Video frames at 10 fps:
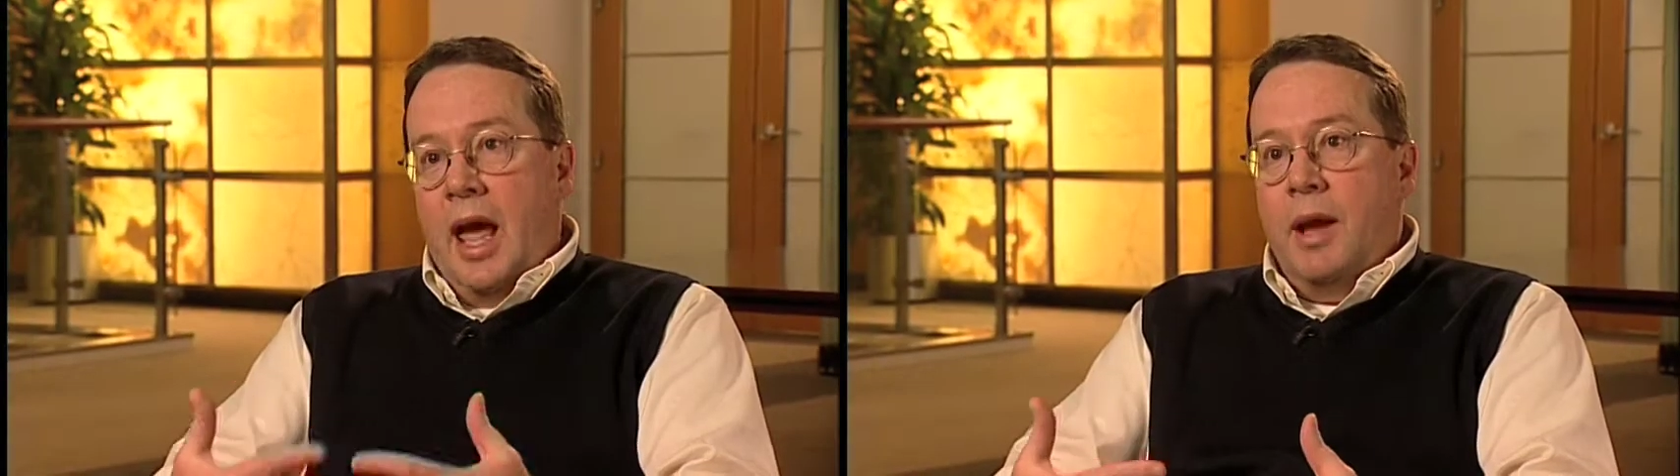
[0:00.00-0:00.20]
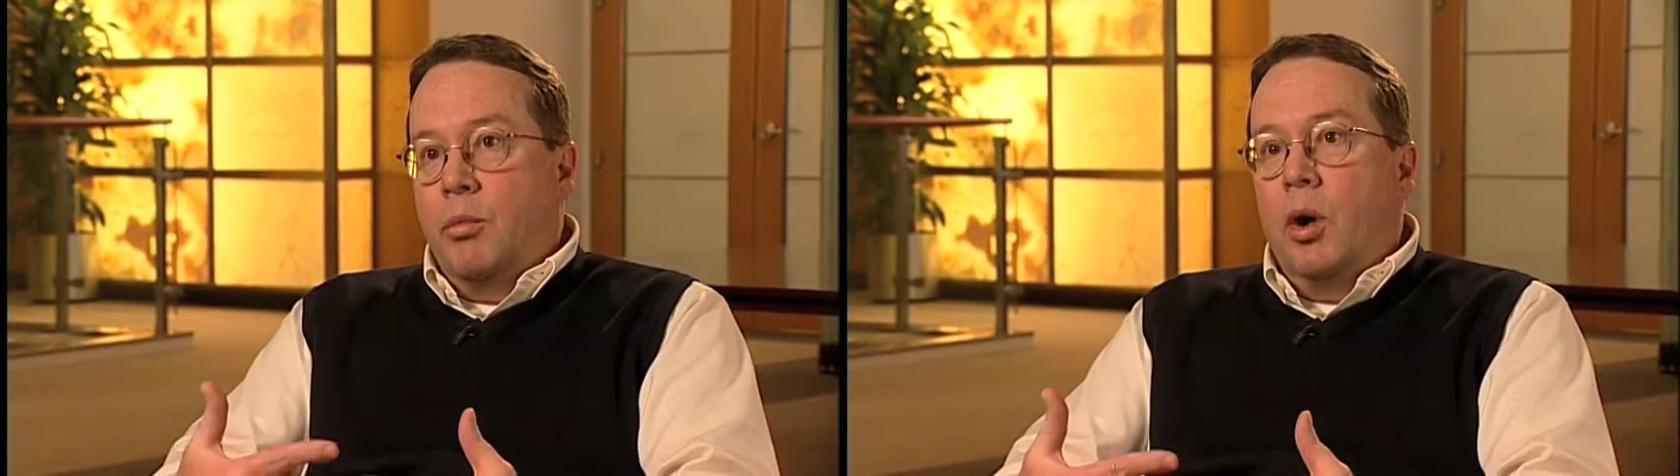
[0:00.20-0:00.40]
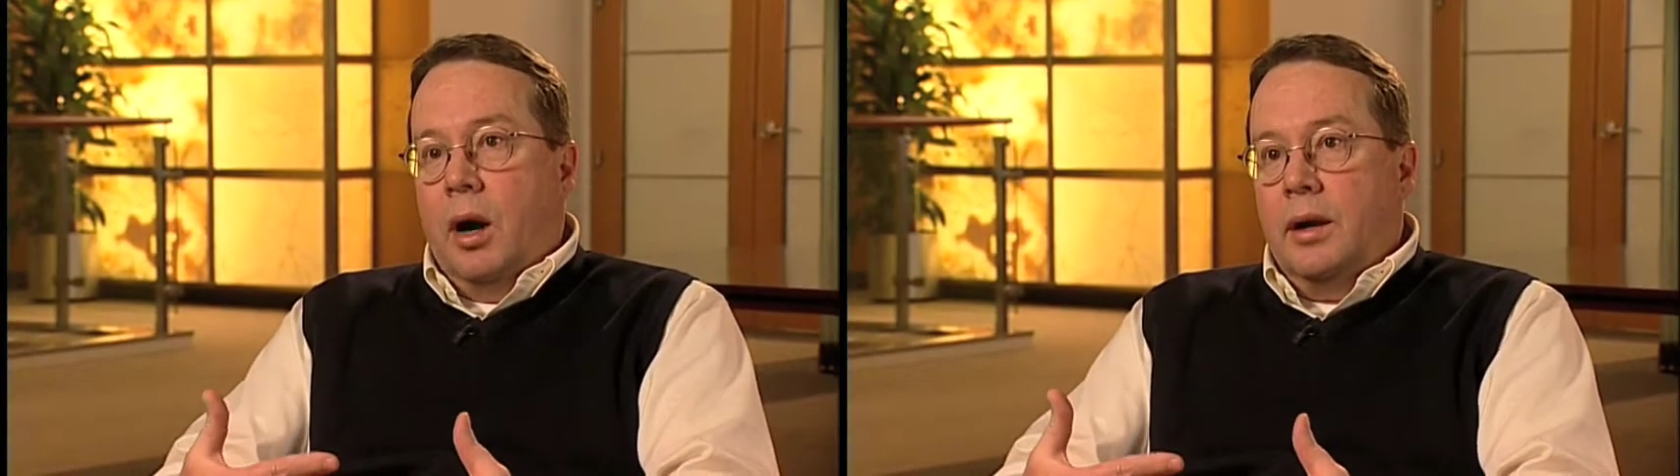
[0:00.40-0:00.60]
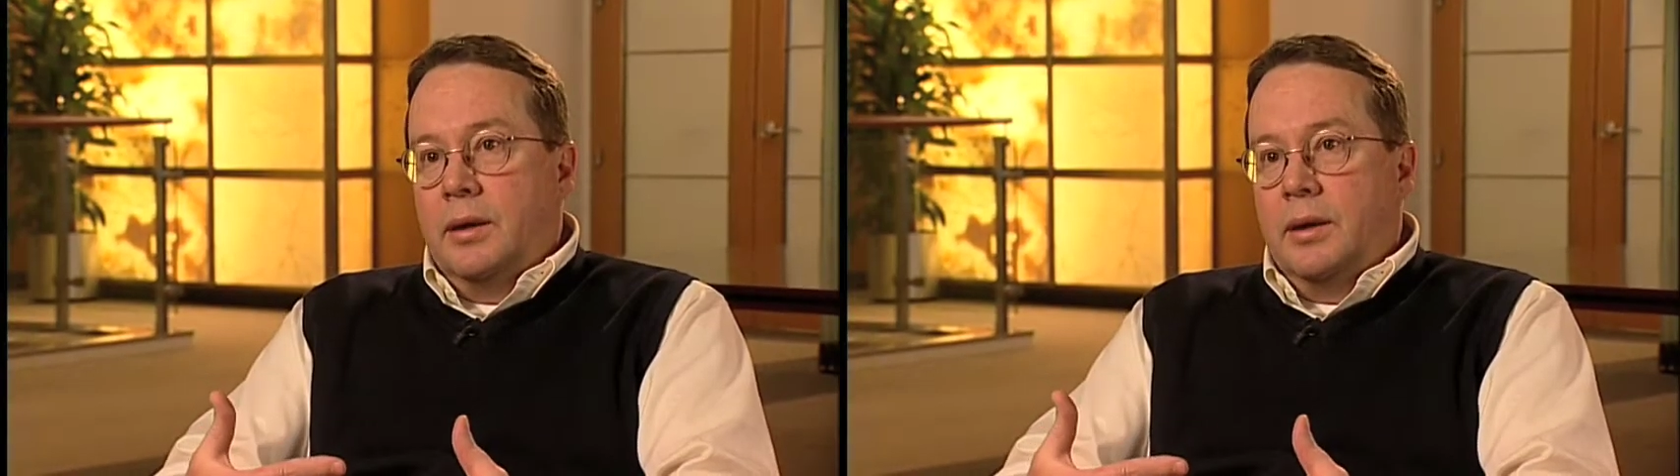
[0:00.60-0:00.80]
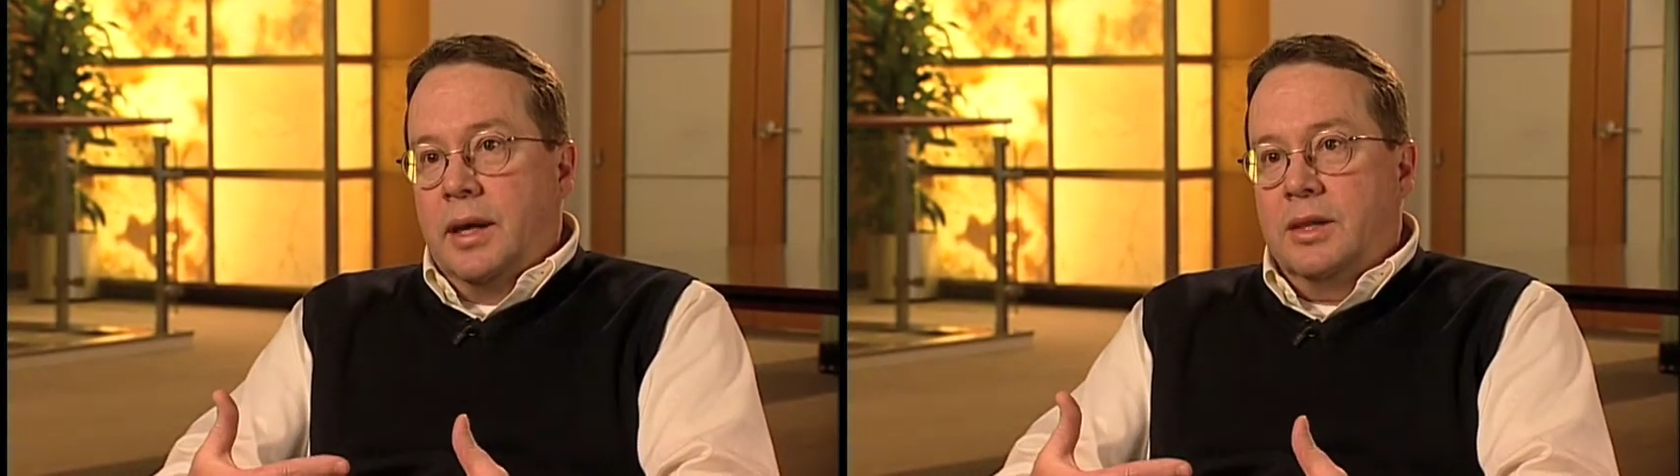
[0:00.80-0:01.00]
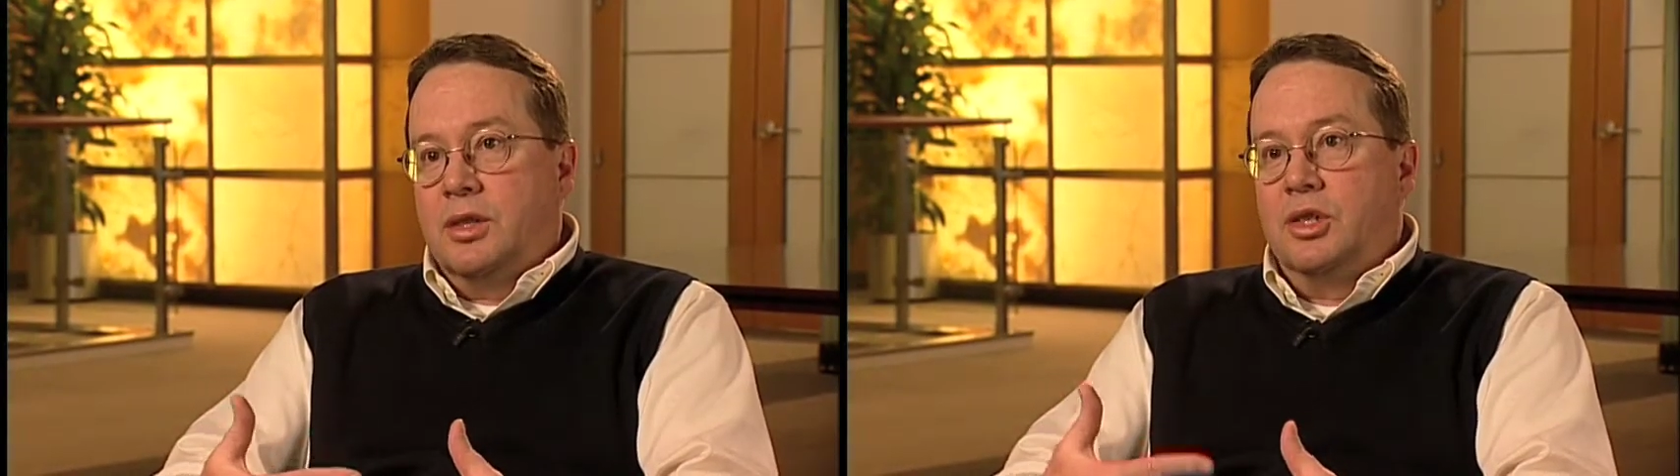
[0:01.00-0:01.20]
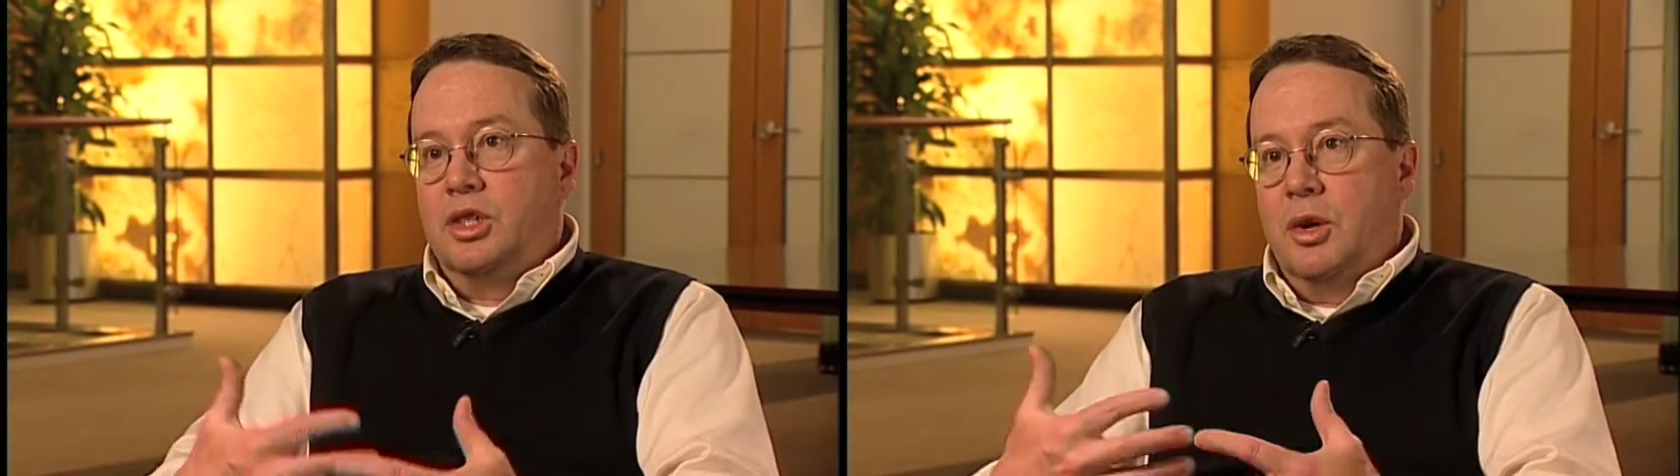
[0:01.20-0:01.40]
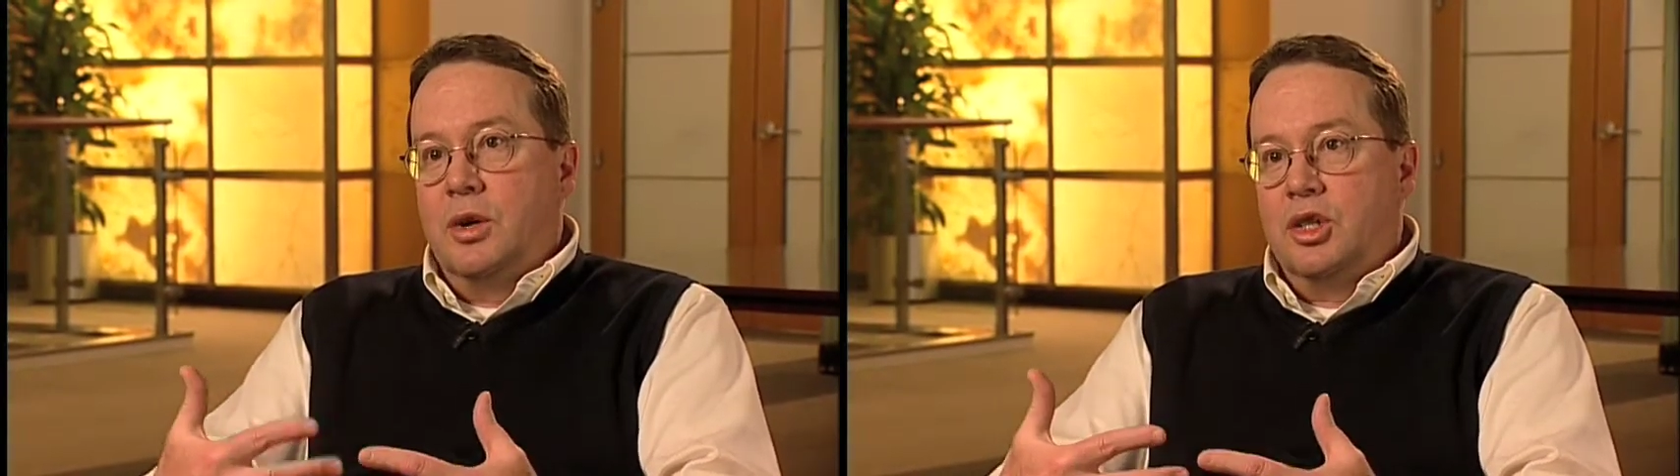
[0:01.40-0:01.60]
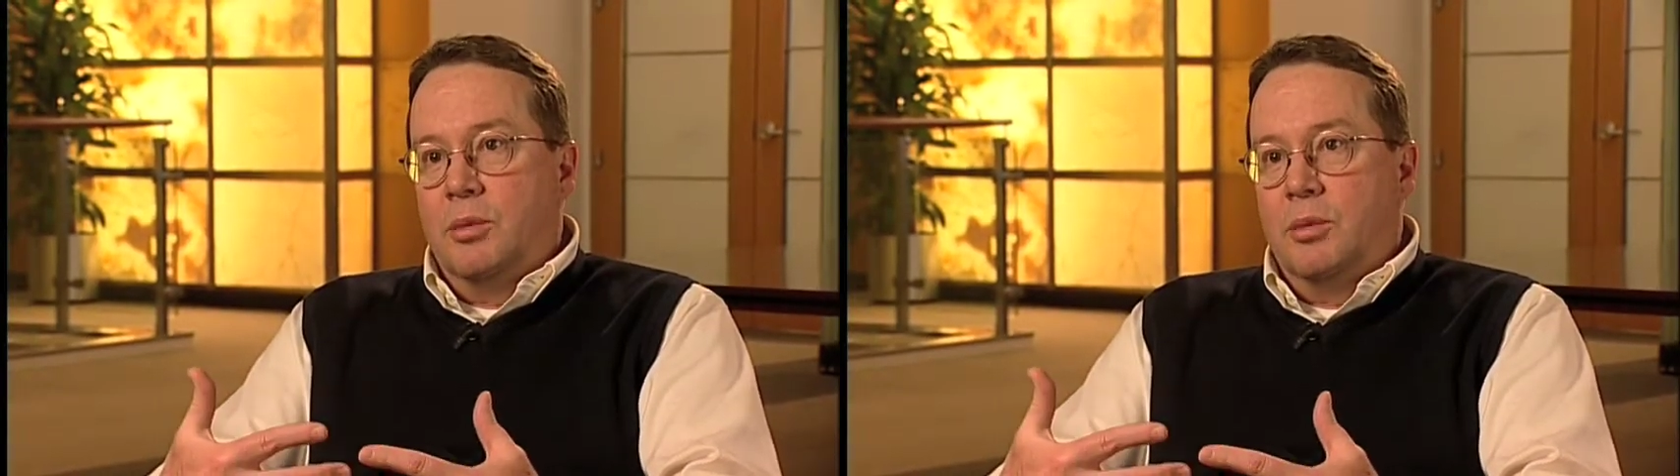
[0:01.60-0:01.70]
a book, it's a series